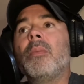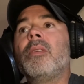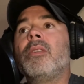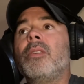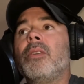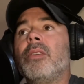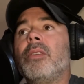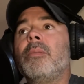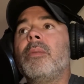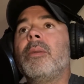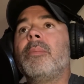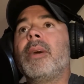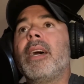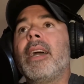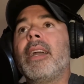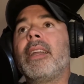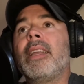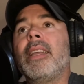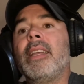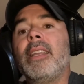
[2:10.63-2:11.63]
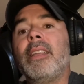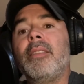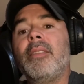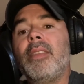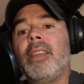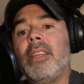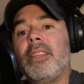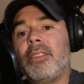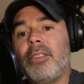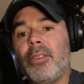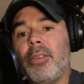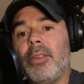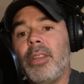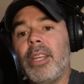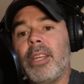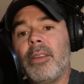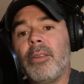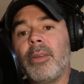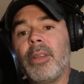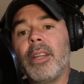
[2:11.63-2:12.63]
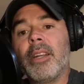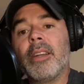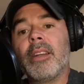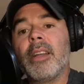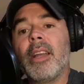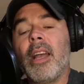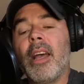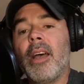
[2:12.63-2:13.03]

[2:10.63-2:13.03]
Good to be back in the studio here.